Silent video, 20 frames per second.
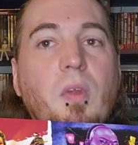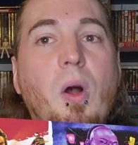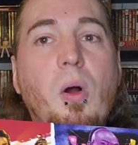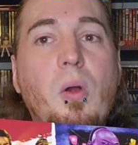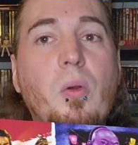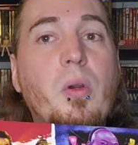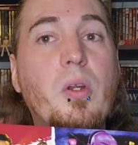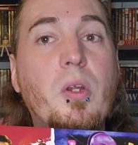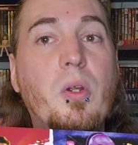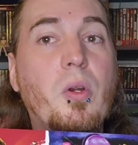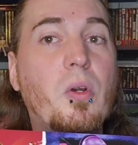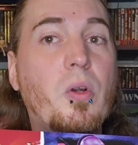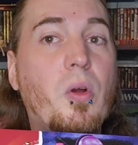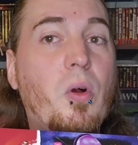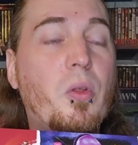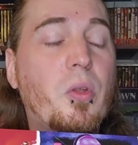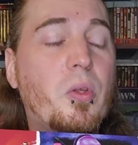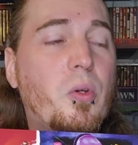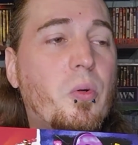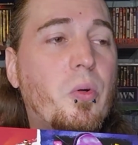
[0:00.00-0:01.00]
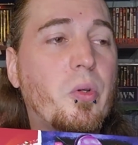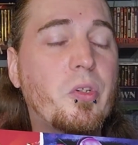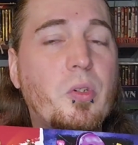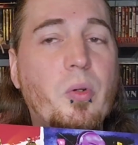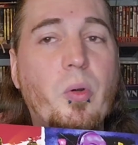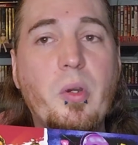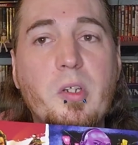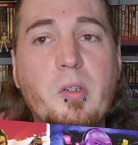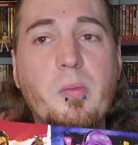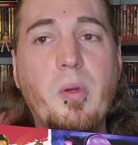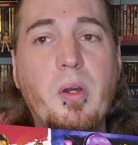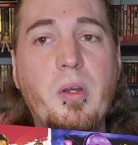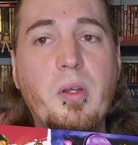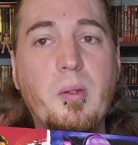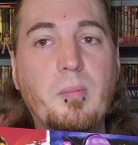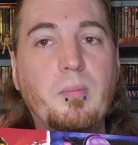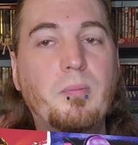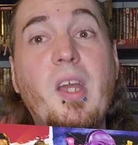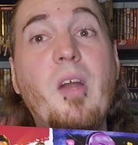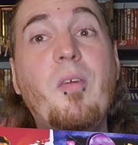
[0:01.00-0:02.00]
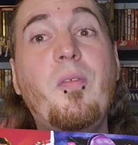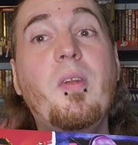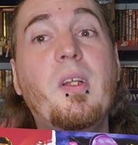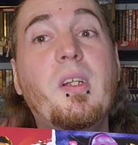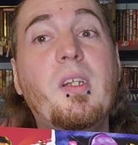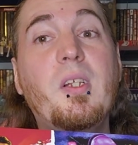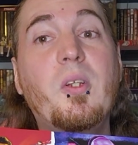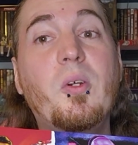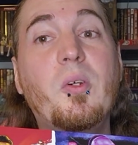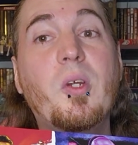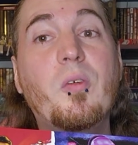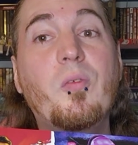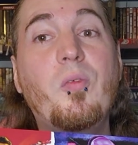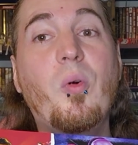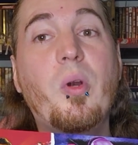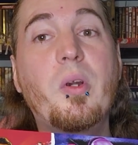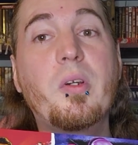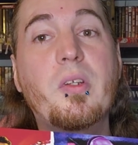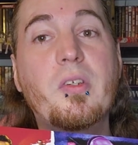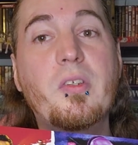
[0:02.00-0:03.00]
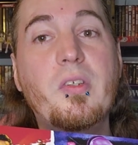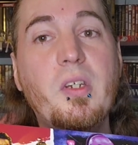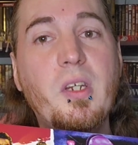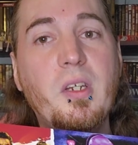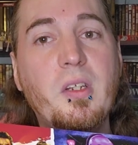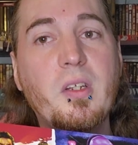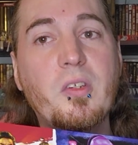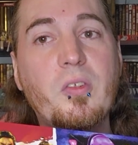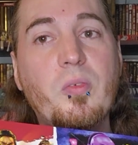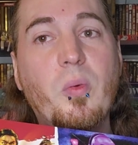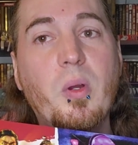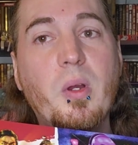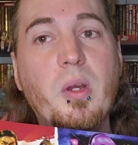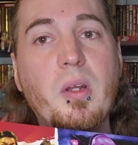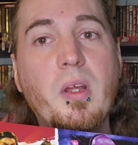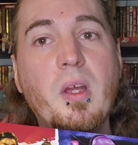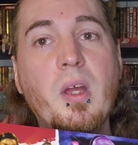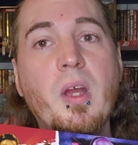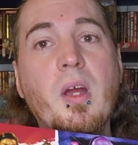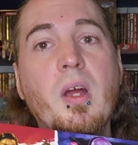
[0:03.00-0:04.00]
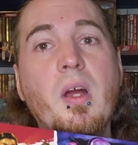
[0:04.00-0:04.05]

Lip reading: Already heard all the cool stories about it. Definitely looking forward to seeing this one.